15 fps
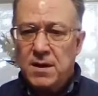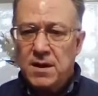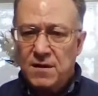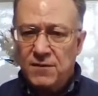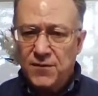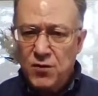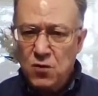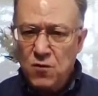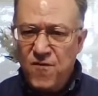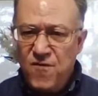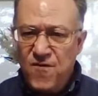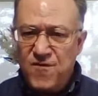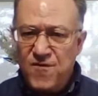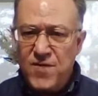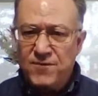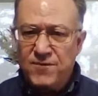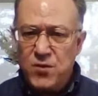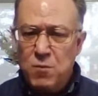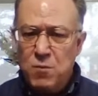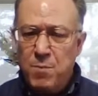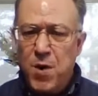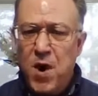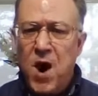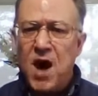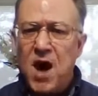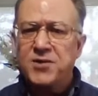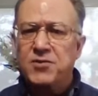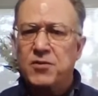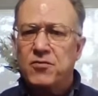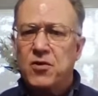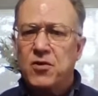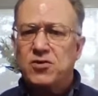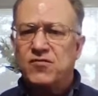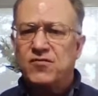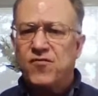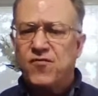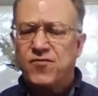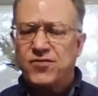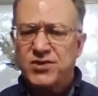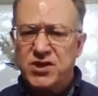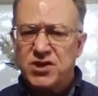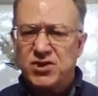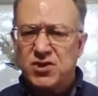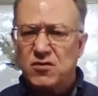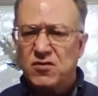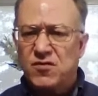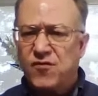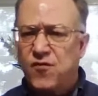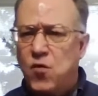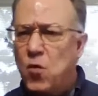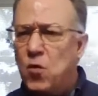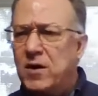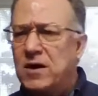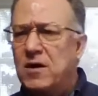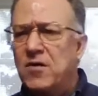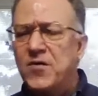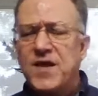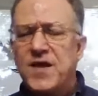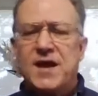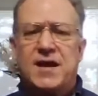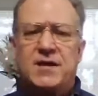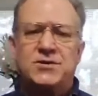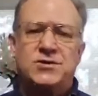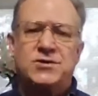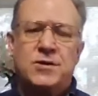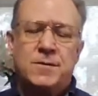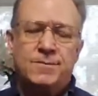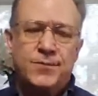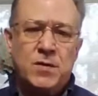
If you ponder just those four little things,